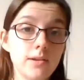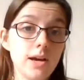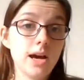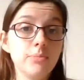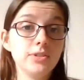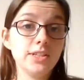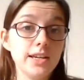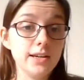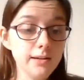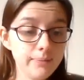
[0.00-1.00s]
I'll put it
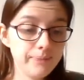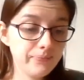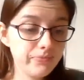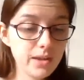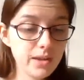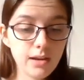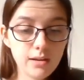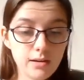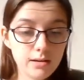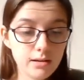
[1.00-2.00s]
here.
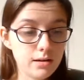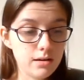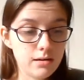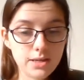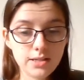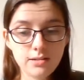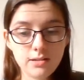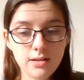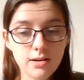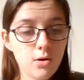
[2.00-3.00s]
It's
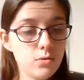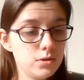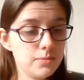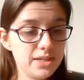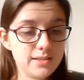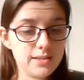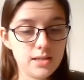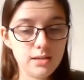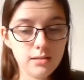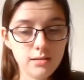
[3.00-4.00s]
an older
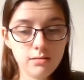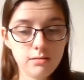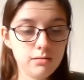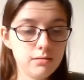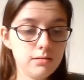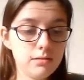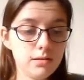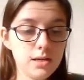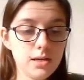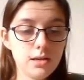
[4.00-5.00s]
magazine.
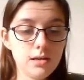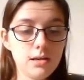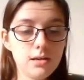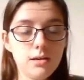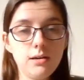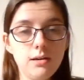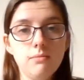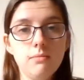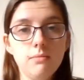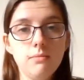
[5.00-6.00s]

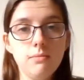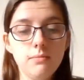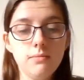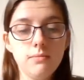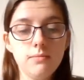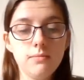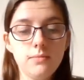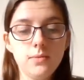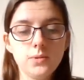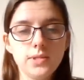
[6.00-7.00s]
It
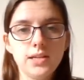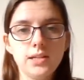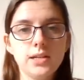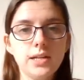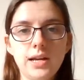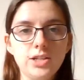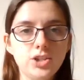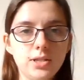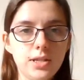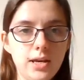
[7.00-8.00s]
was like a
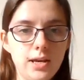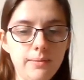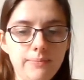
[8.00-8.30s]
collection thing.